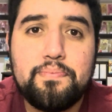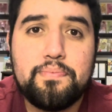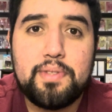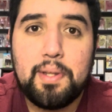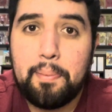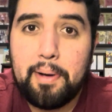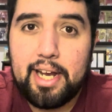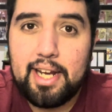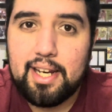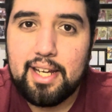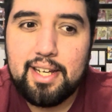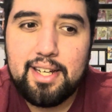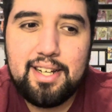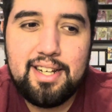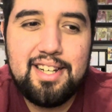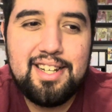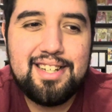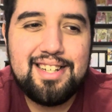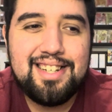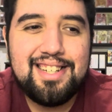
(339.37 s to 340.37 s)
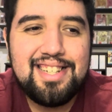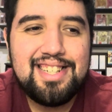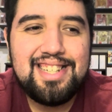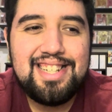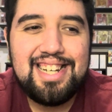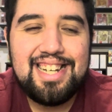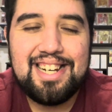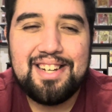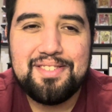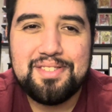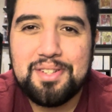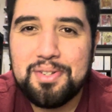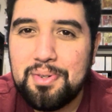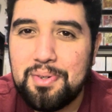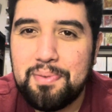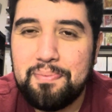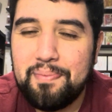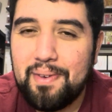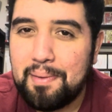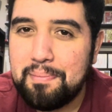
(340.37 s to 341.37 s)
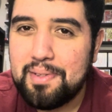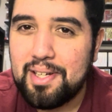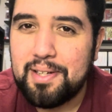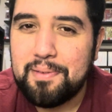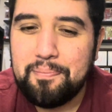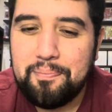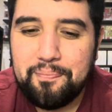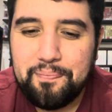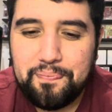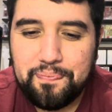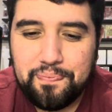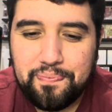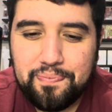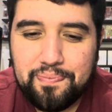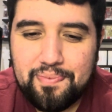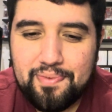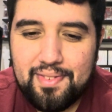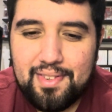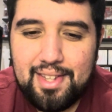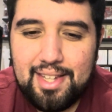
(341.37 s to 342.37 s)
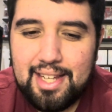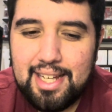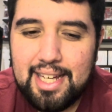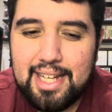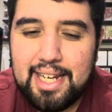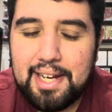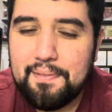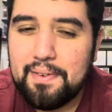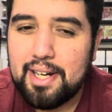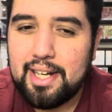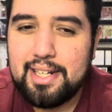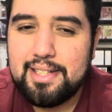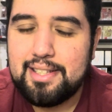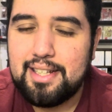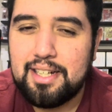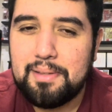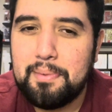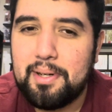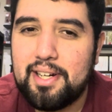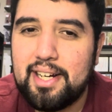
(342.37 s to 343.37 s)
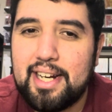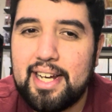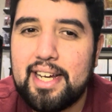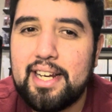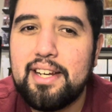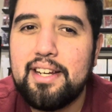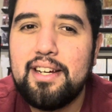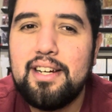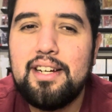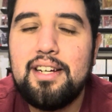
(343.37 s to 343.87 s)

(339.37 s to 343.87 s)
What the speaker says: pilot, and I was cool. I'm done. I never got to talk about it again.